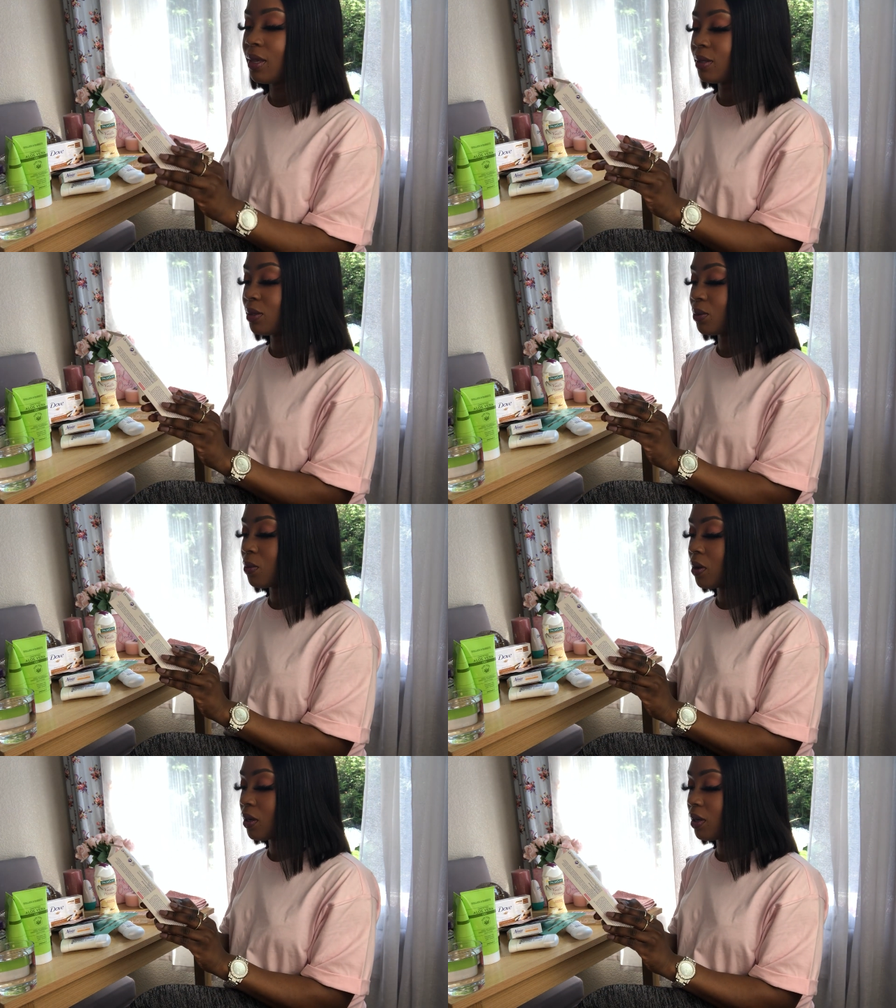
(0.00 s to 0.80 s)
this
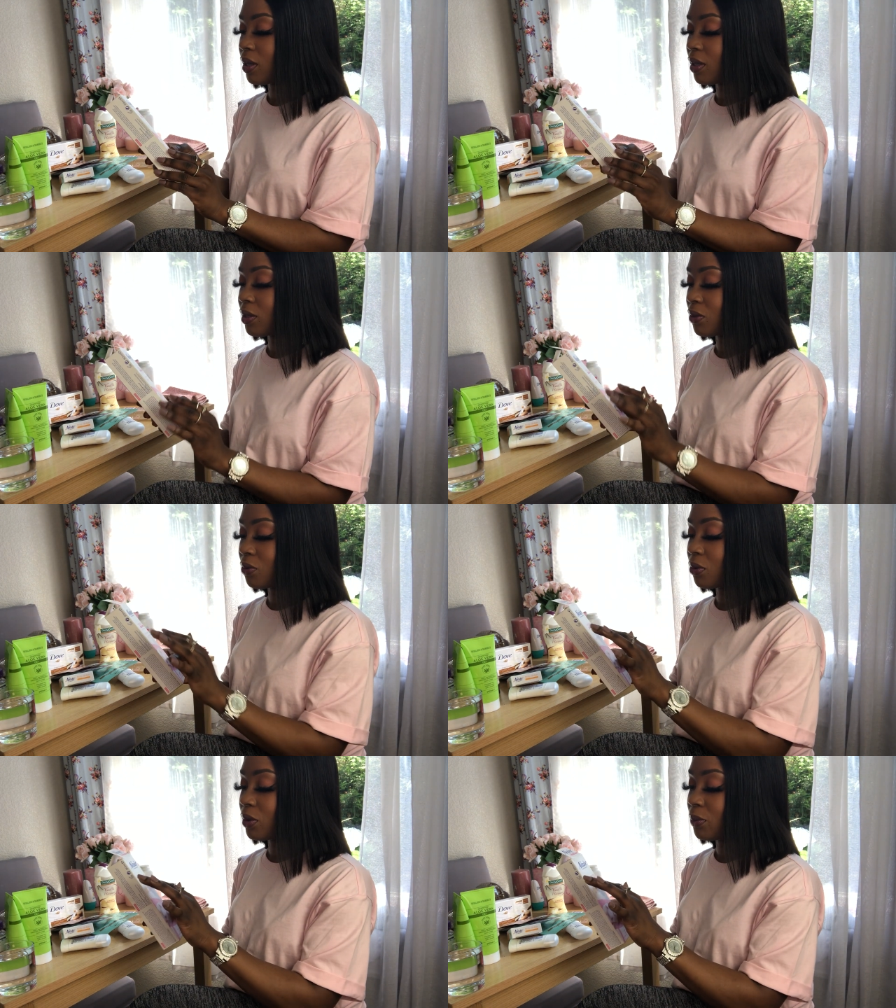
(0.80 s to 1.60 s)
one is
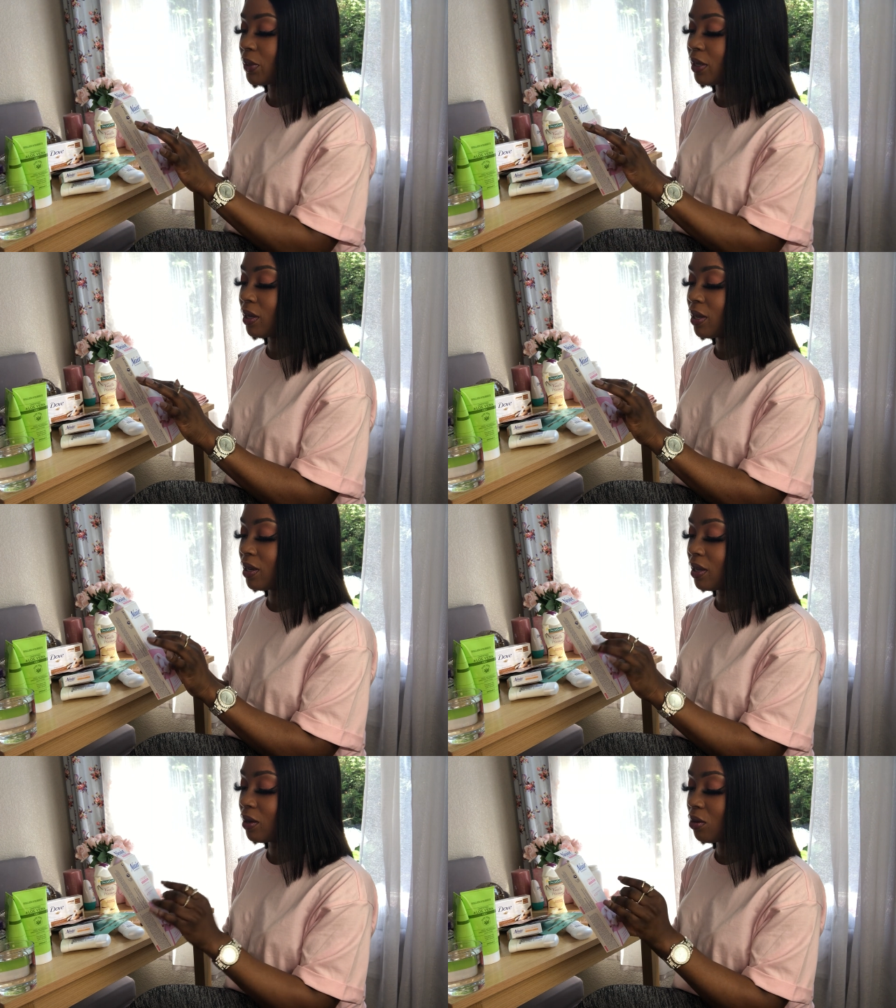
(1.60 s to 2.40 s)
for the
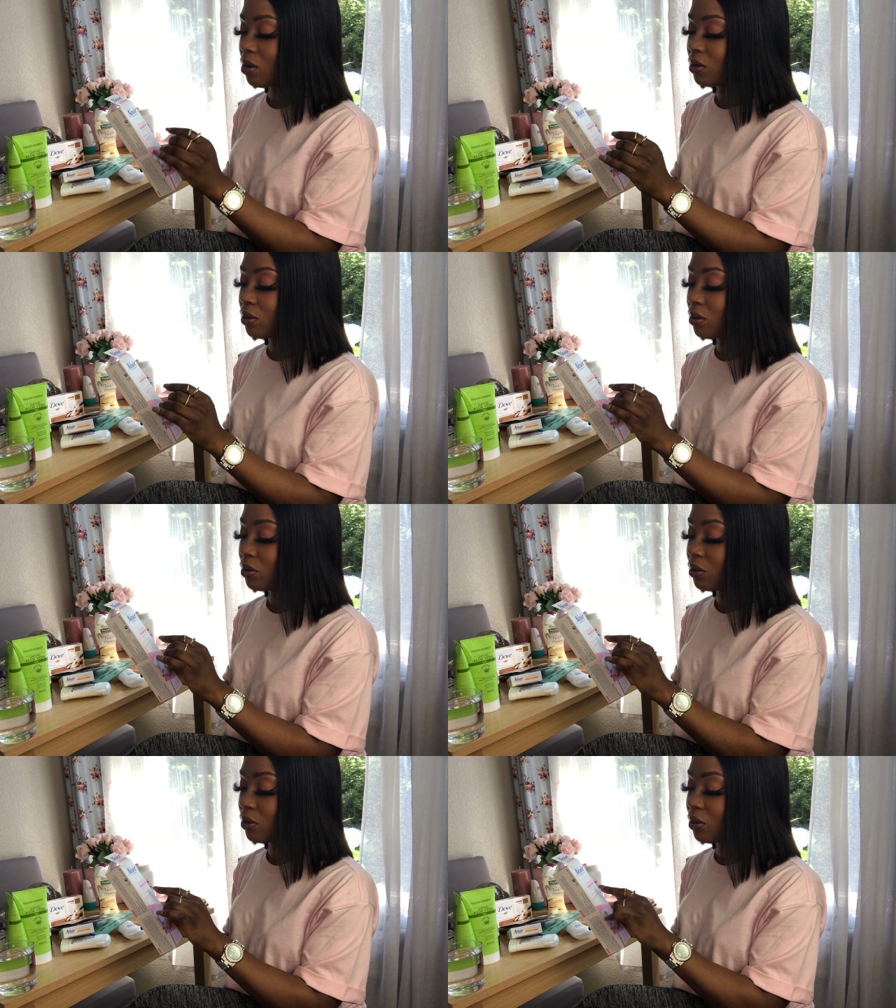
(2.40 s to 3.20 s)
bikini and
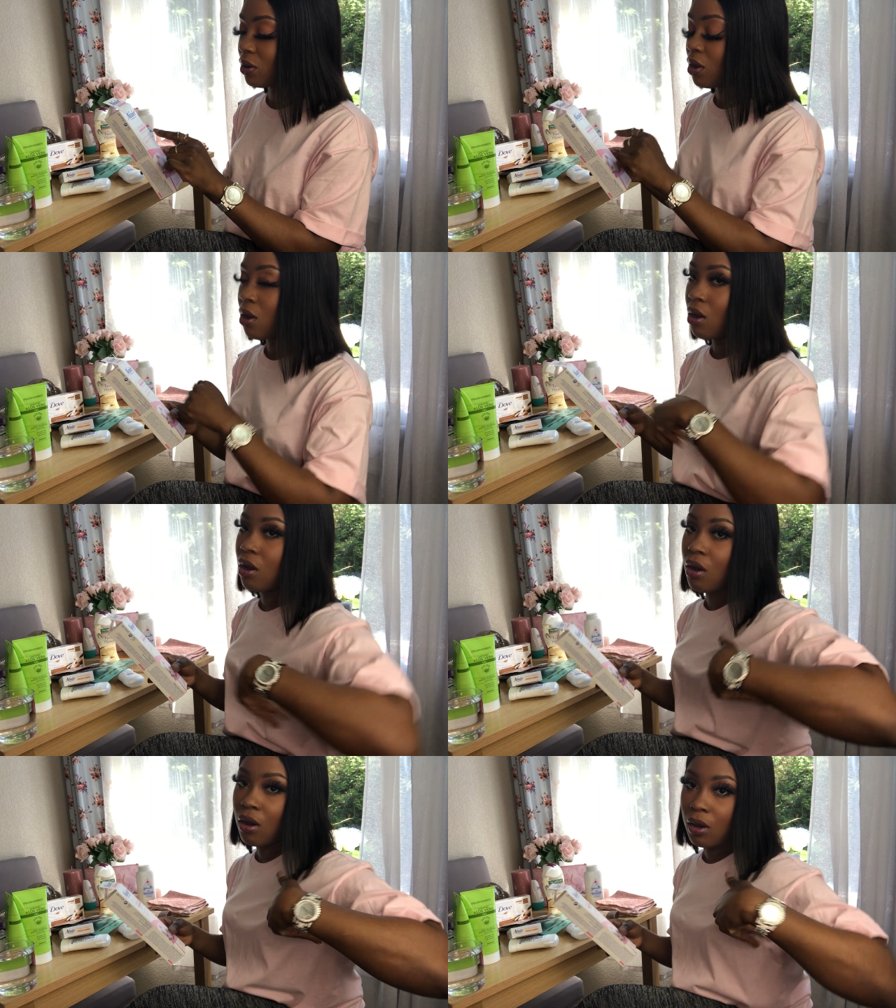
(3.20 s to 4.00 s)

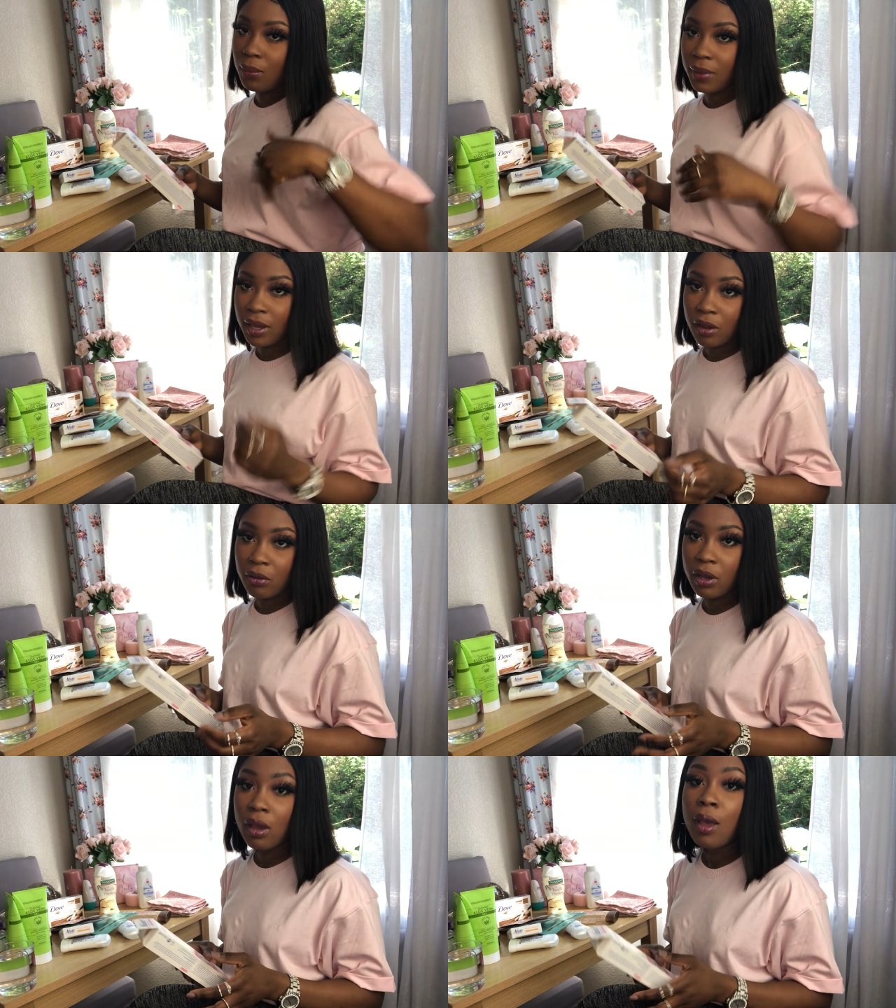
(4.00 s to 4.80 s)
underarm
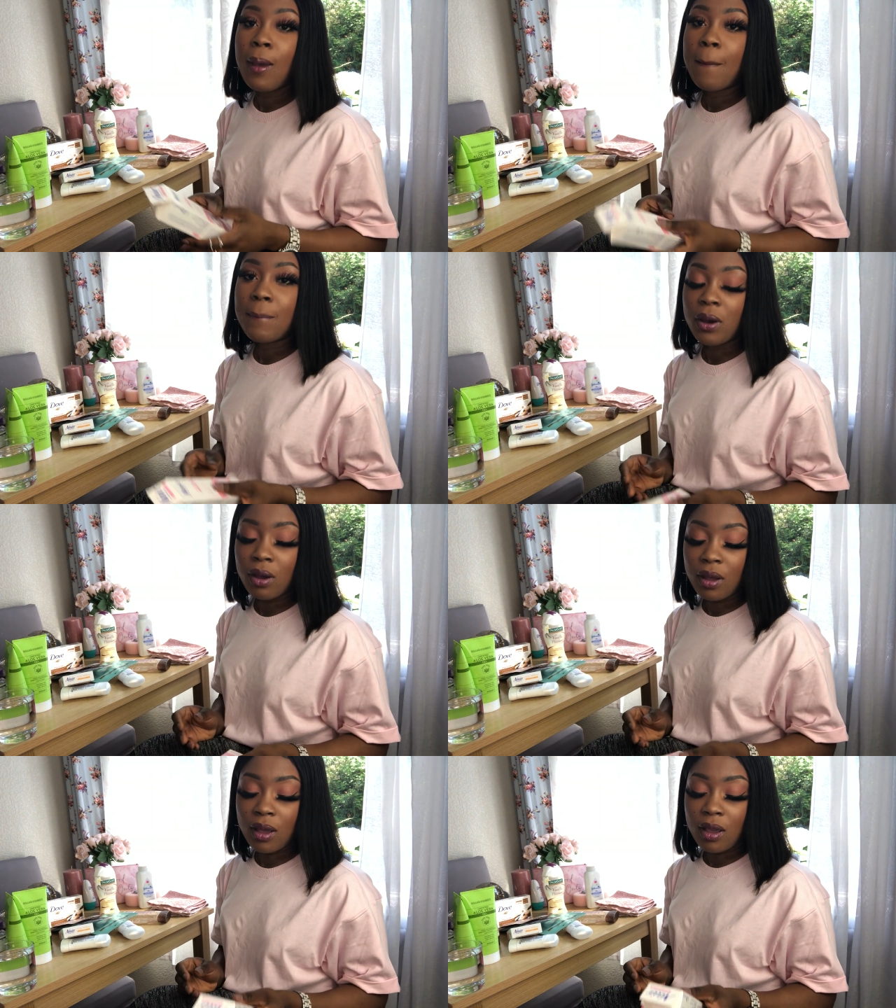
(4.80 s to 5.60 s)
area
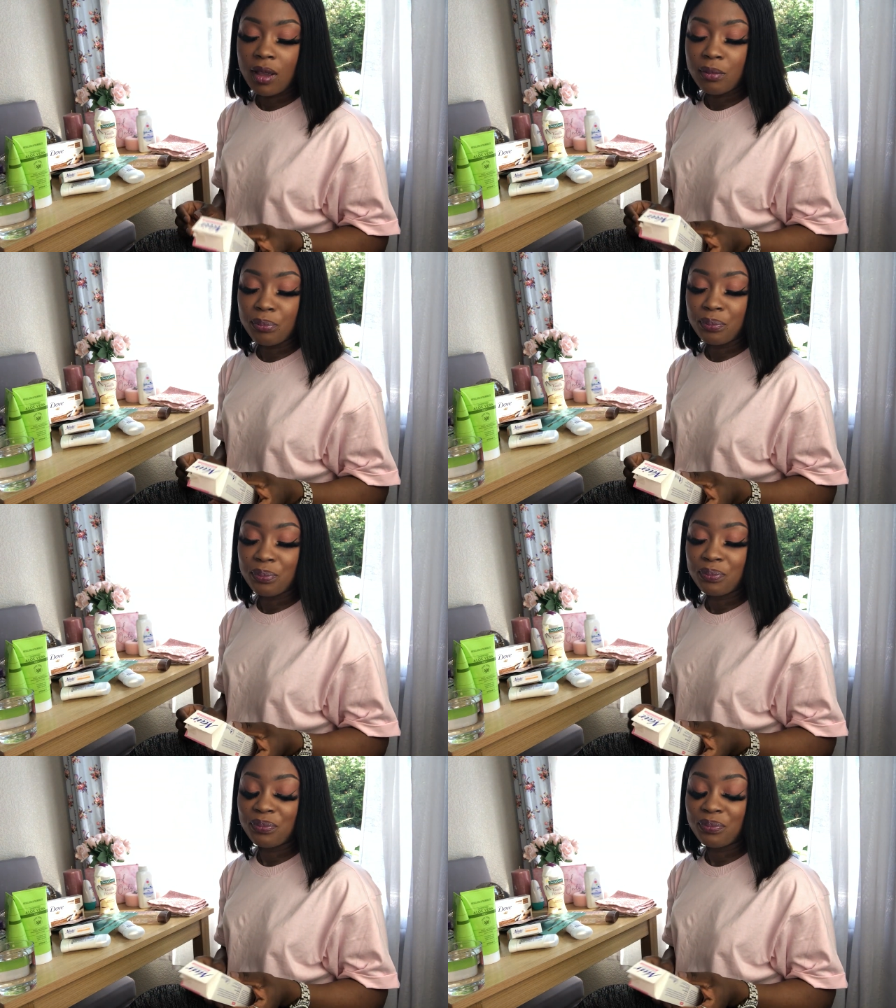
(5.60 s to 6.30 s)
but um